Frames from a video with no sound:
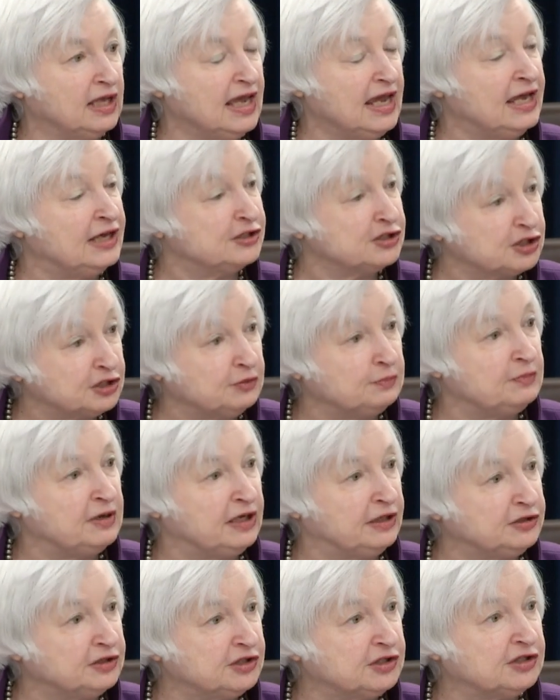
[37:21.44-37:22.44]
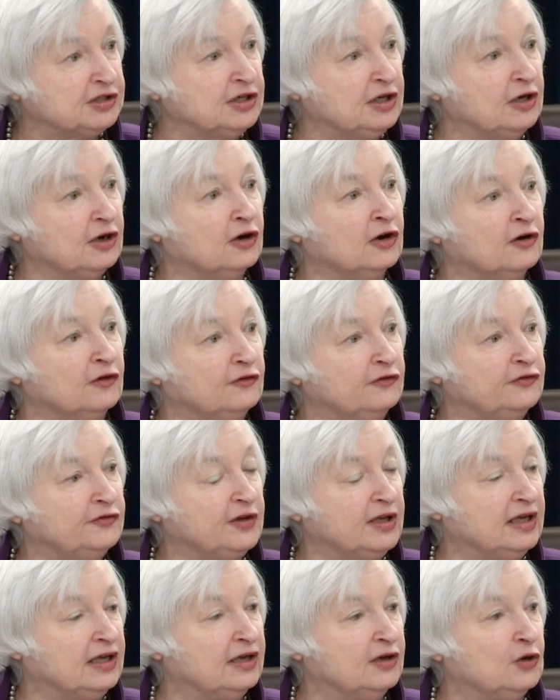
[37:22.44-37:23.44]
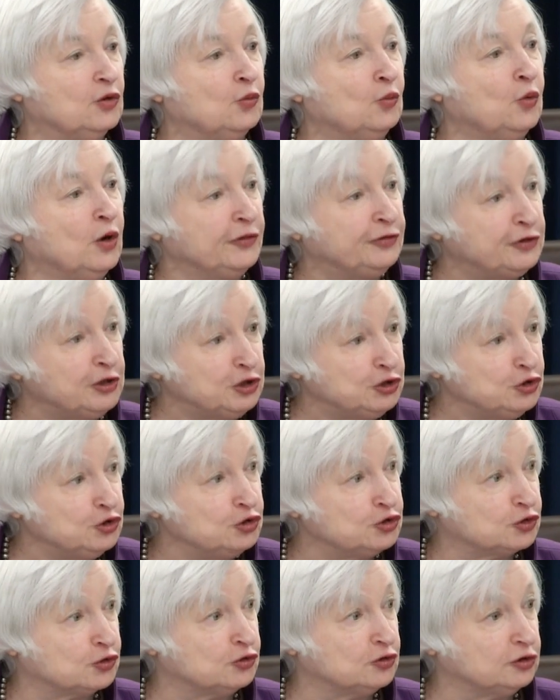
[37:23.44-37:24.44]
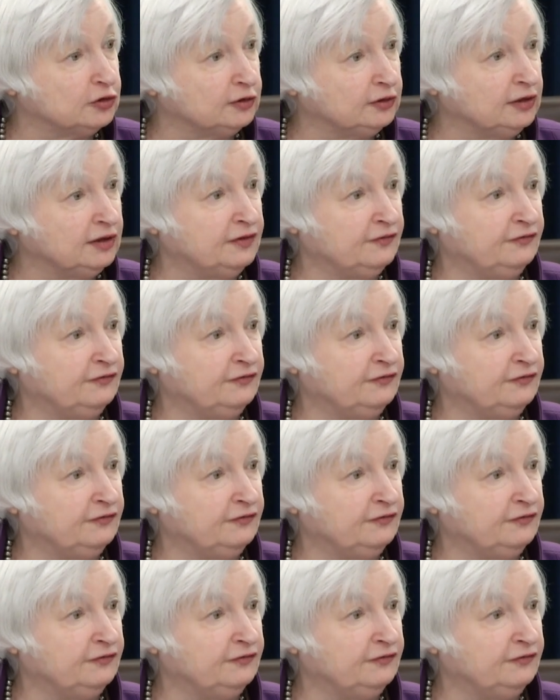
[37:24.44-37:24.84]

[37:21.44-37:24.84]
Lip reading: estimates of what the neutral